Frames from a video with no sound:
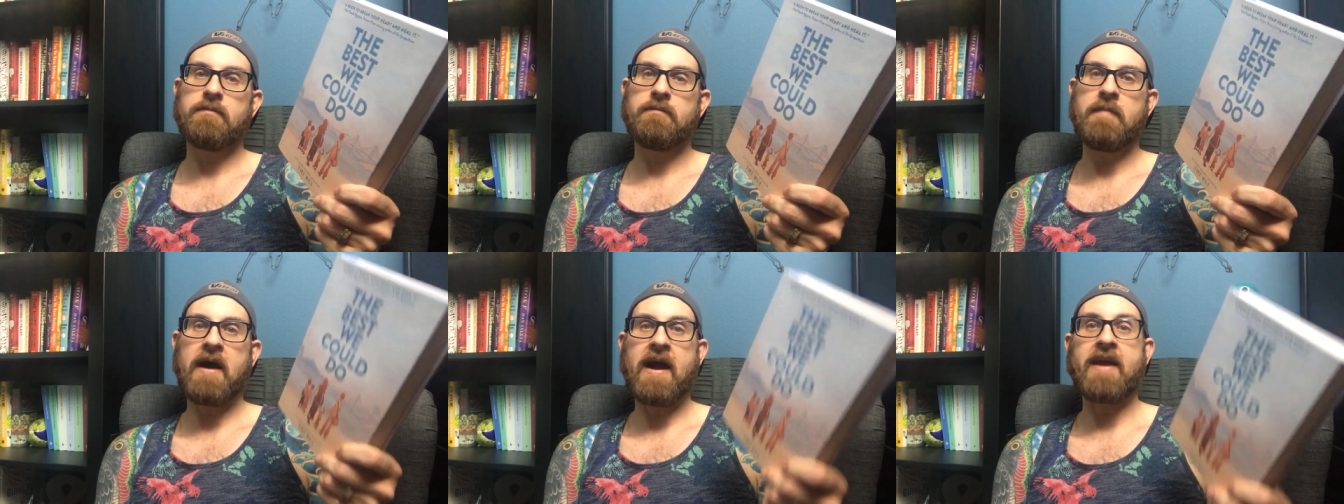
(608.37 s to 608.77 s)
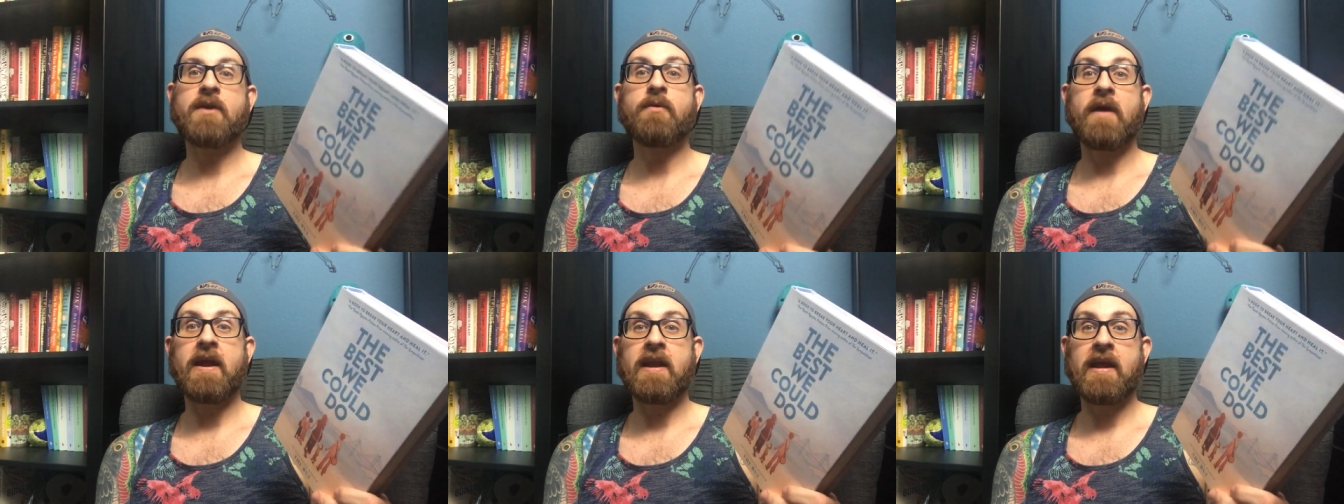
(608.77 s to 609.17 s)

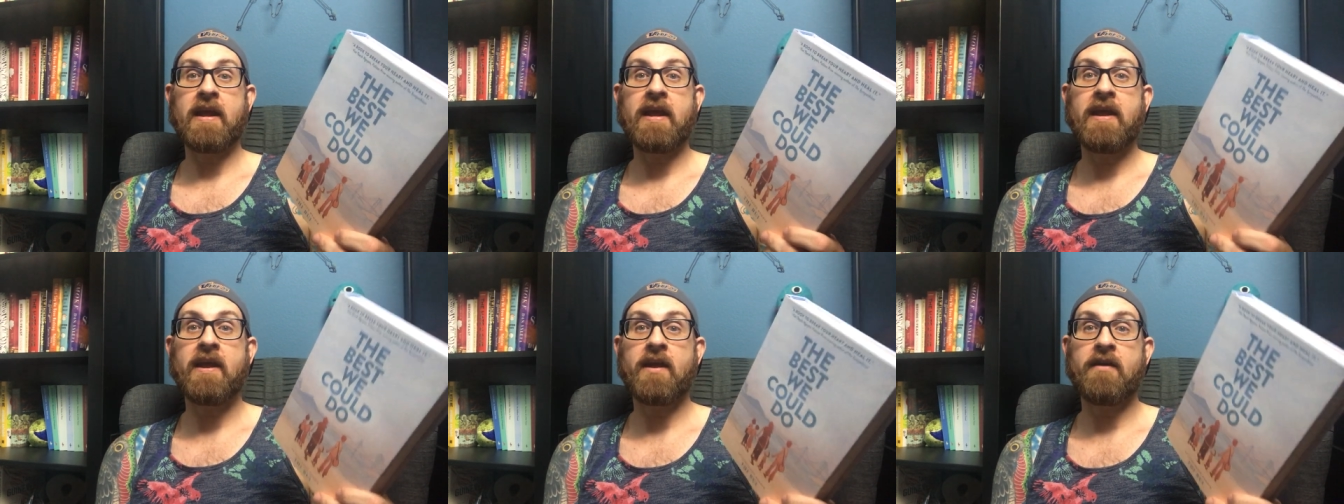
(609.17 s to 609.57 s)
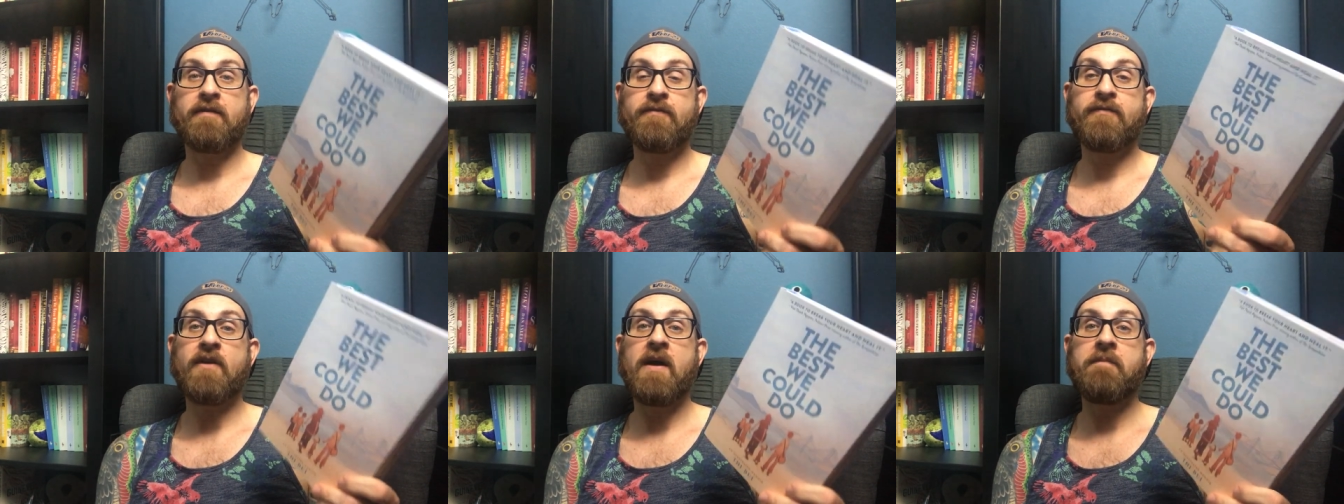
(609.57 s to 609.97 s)
migrating here
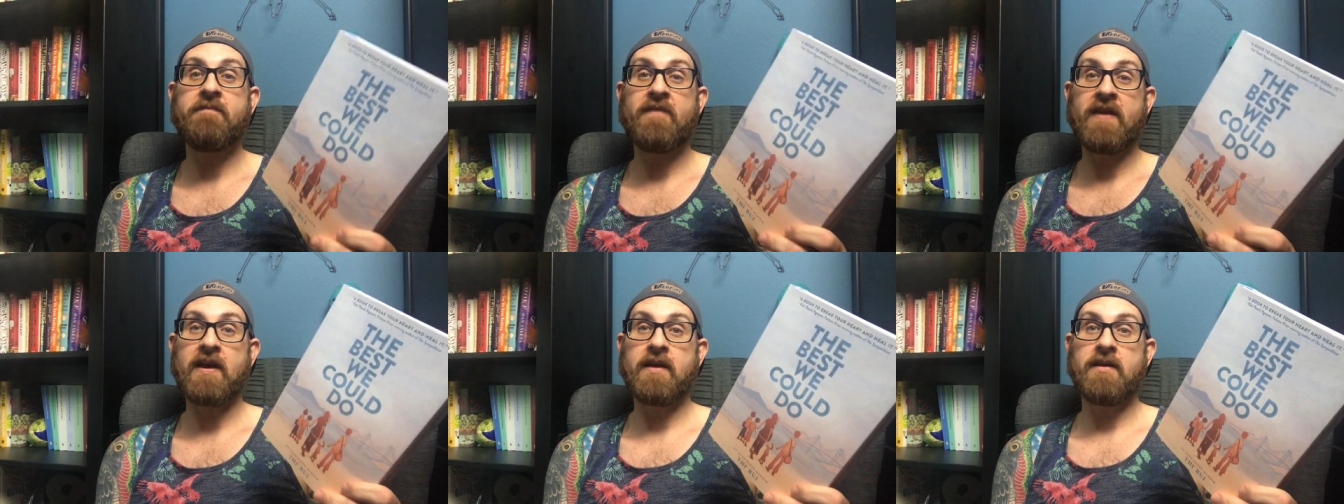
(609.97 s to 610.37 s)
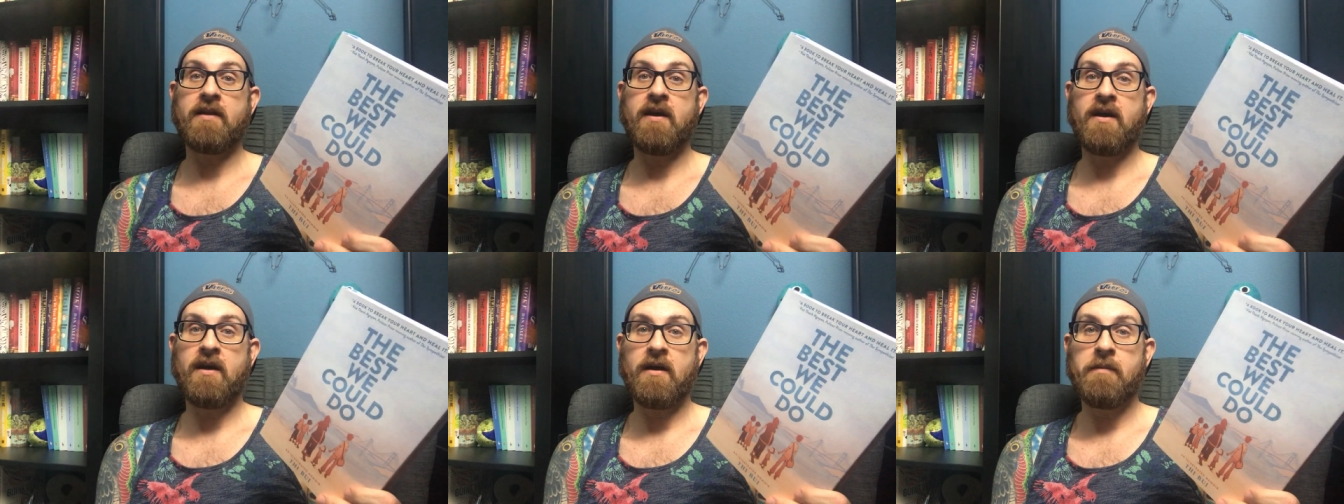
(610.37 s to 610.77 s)
from
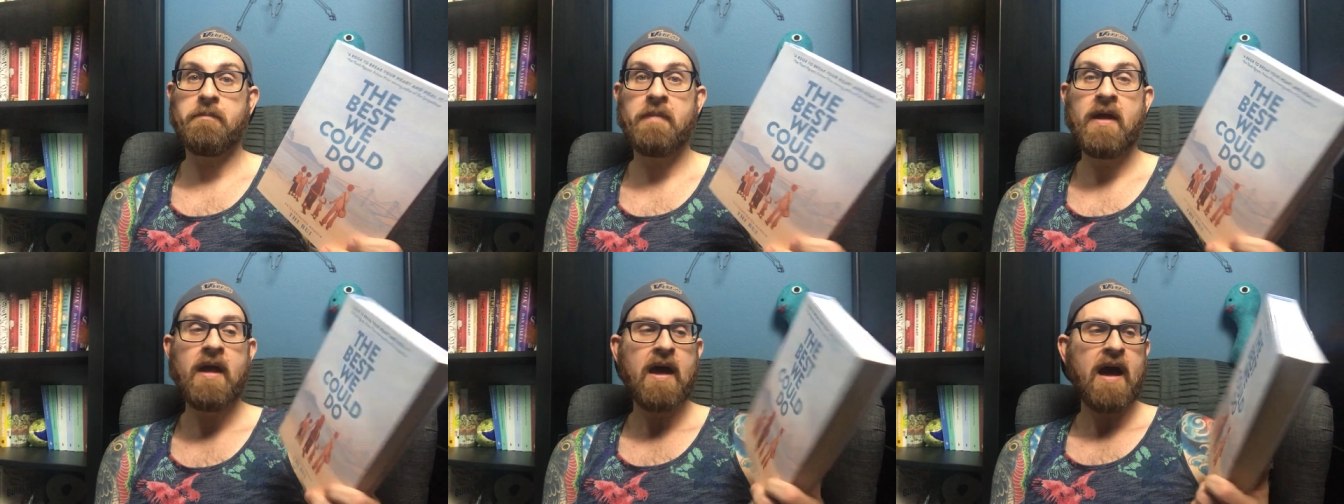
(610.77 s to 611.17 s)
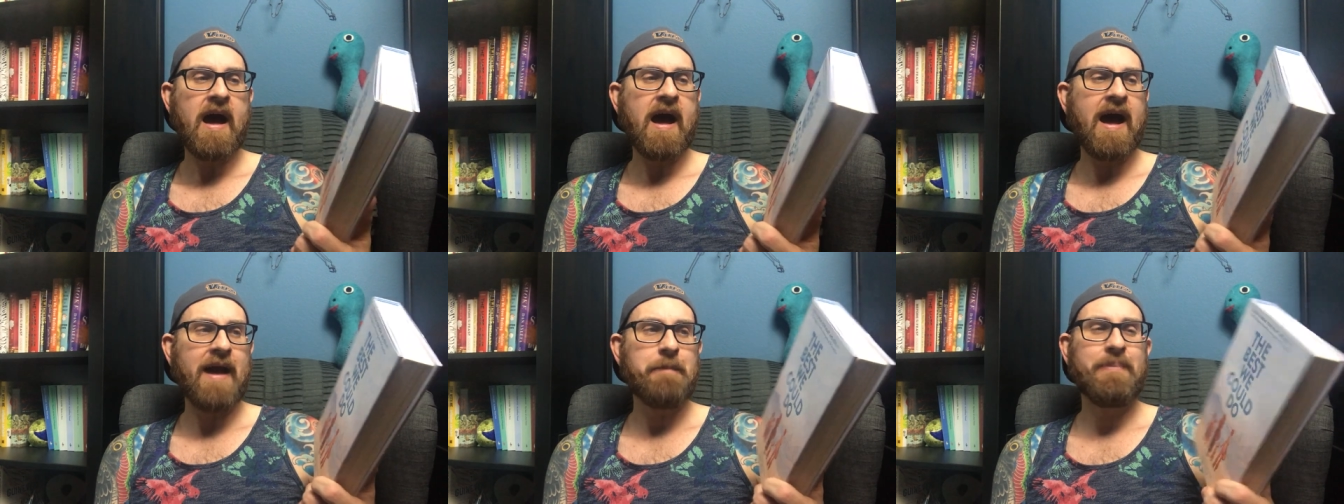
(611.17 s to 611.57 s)
Vietnam,
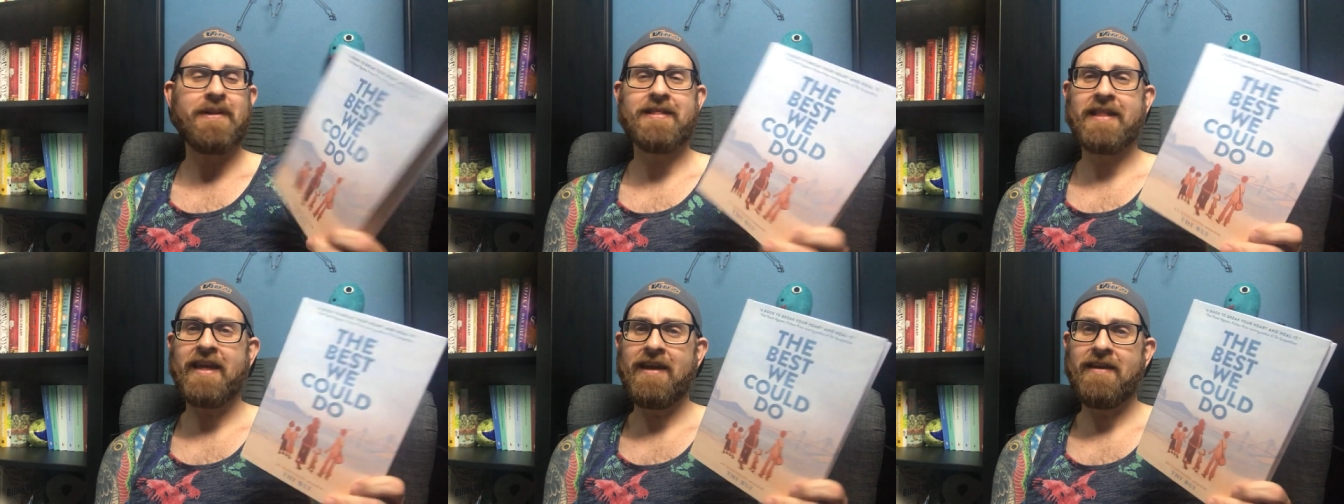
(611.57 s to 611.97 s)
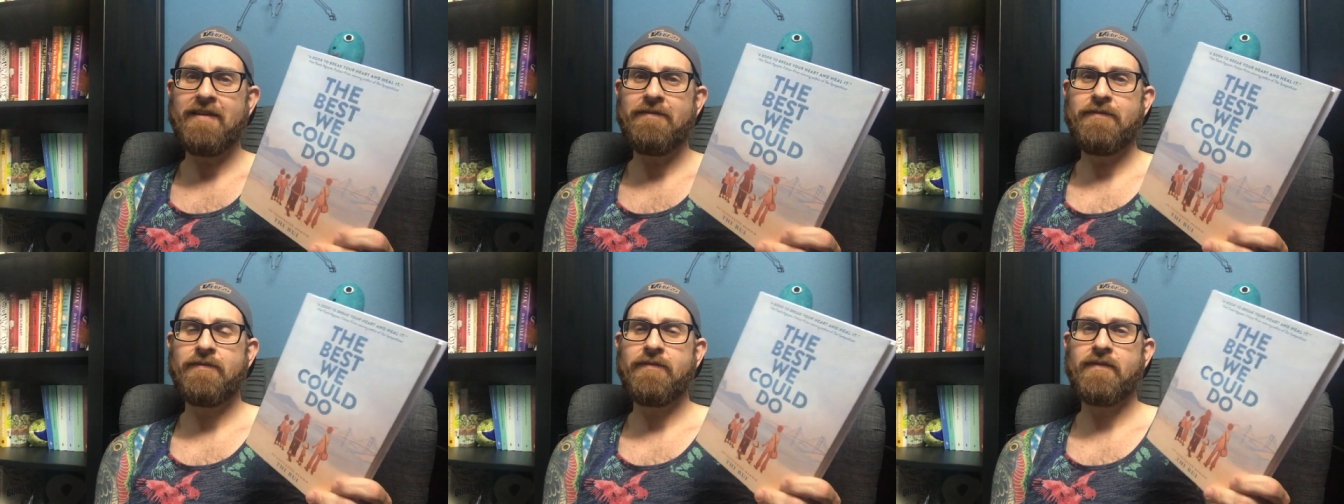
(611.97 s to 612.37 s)
I
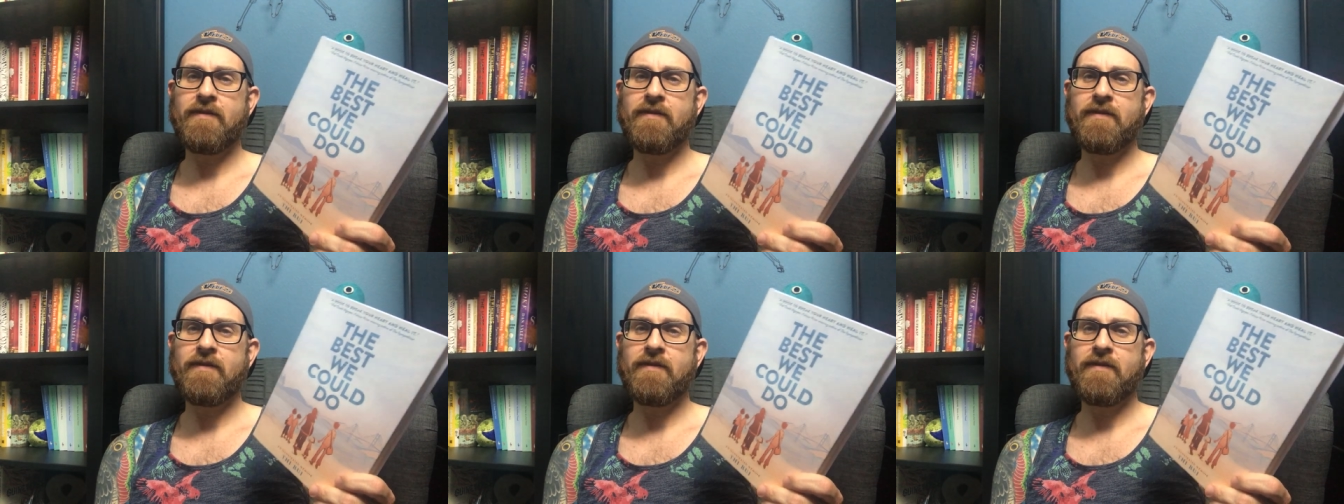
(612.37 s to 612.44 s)
believe,